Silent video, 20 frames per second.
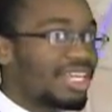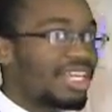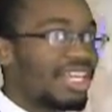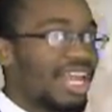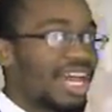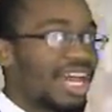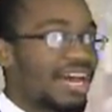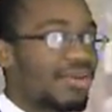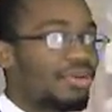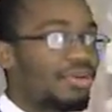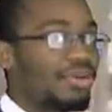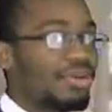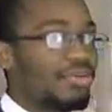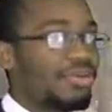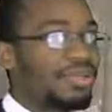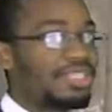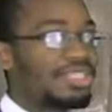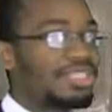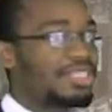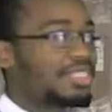Now,
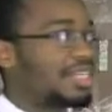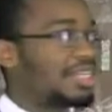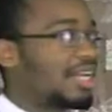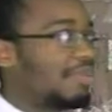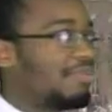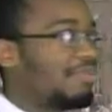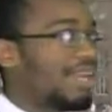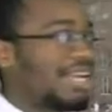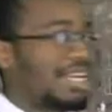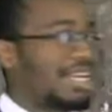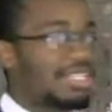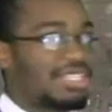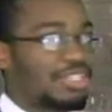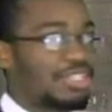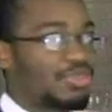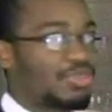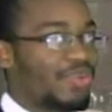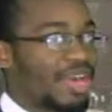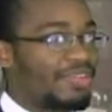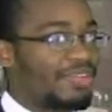what this is going to mean is,
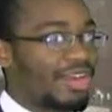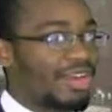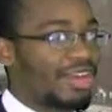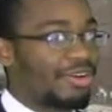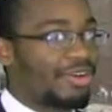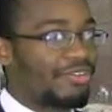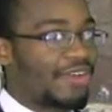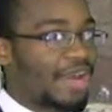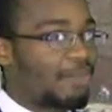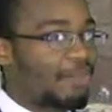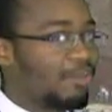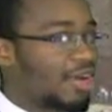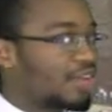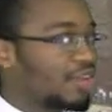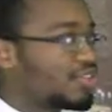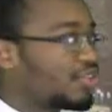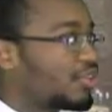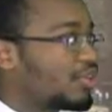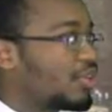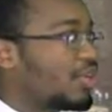since we have the area of high
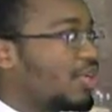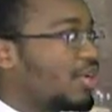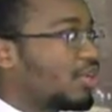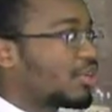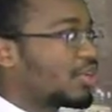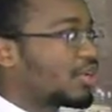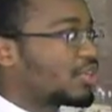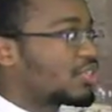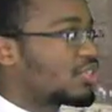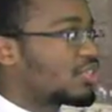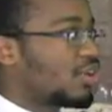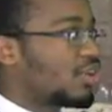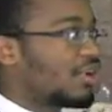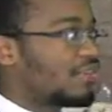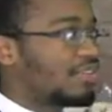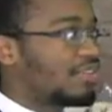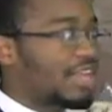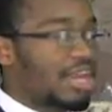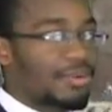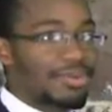pressure, we're going to start off
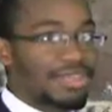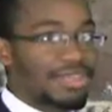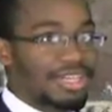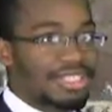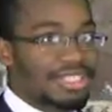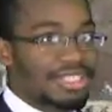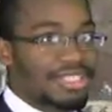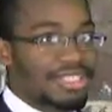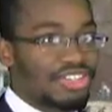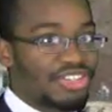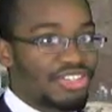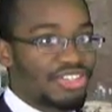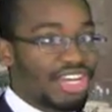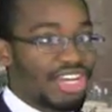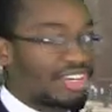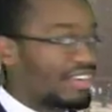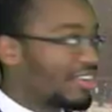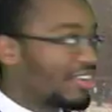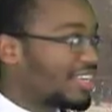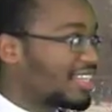today with lots of sunshine.
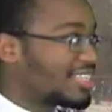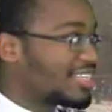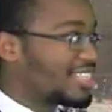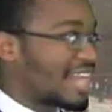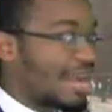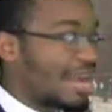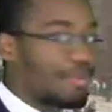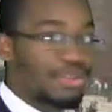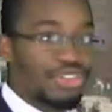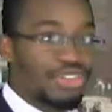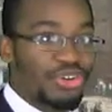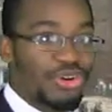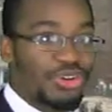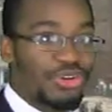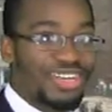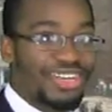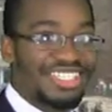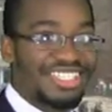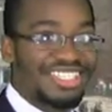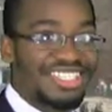And look at the temperature,
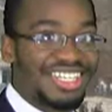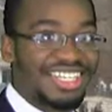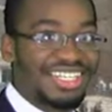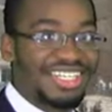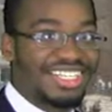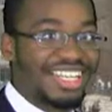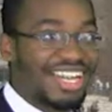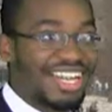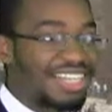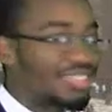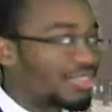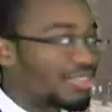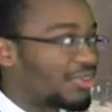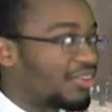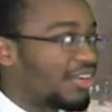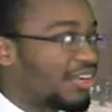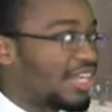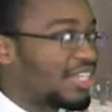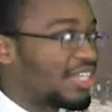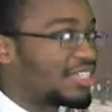already at 68
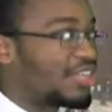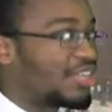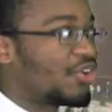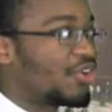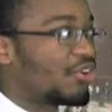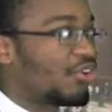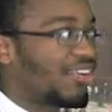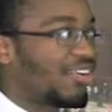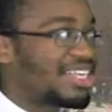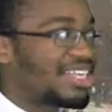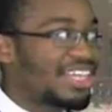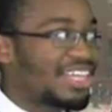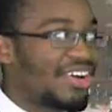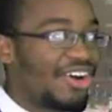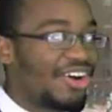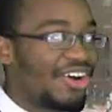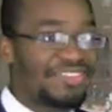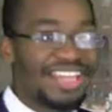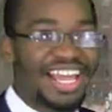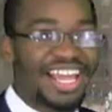degrees, racing
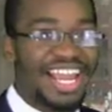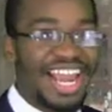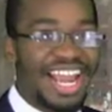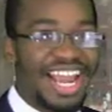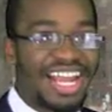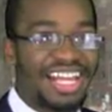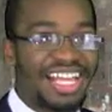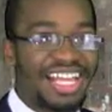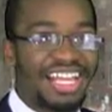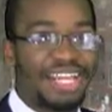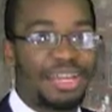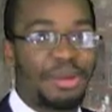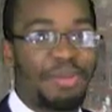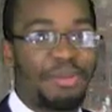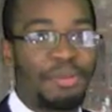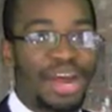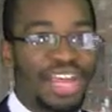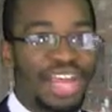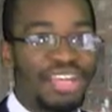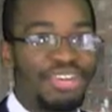off to 80
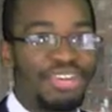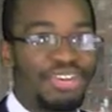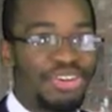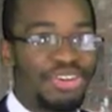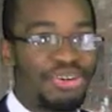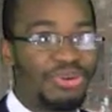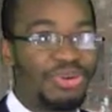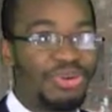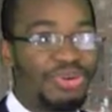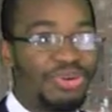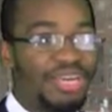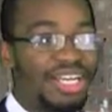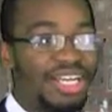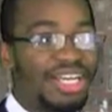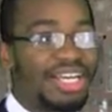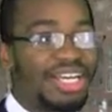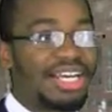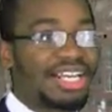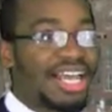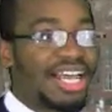by noon.
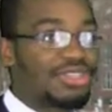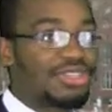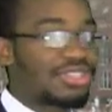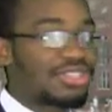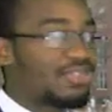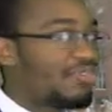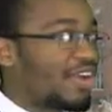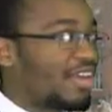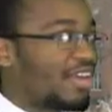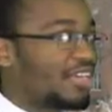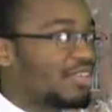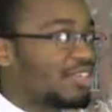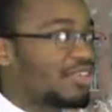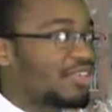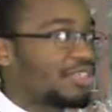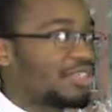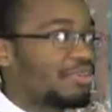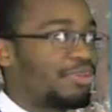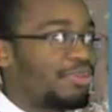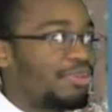Clouds finally
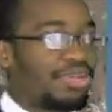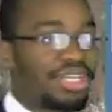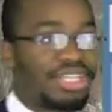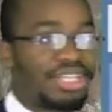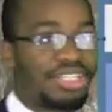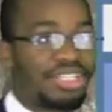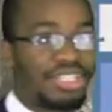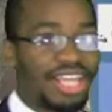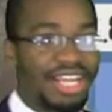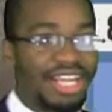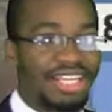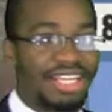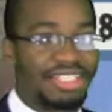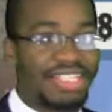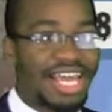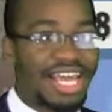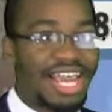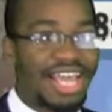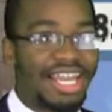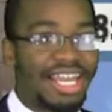start to build in late in the
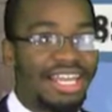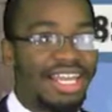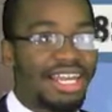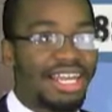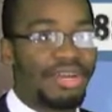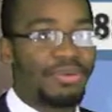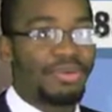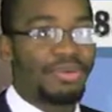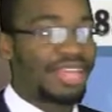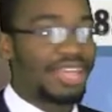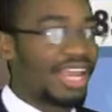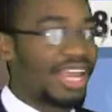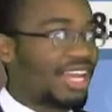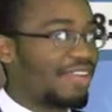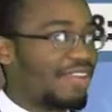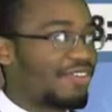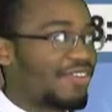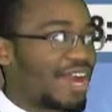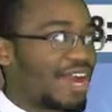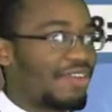day, with
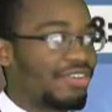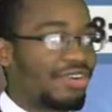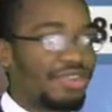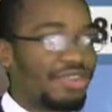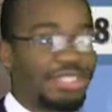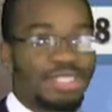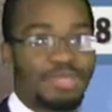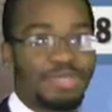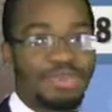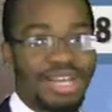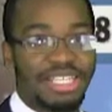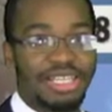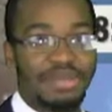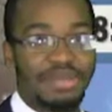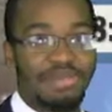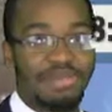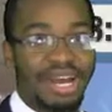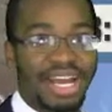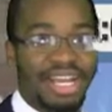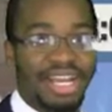85 degrees
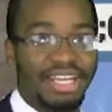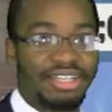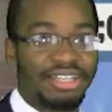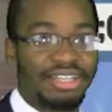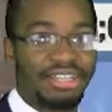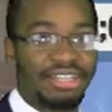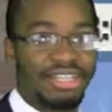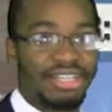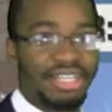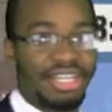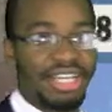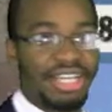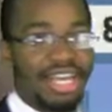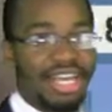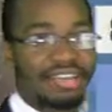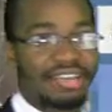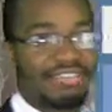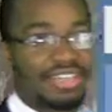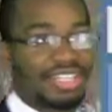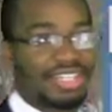expected by the
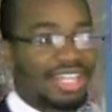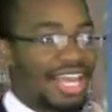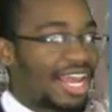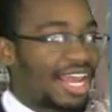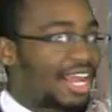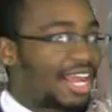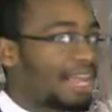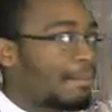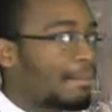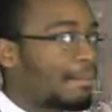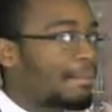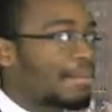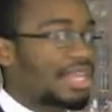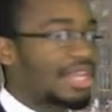end of the day.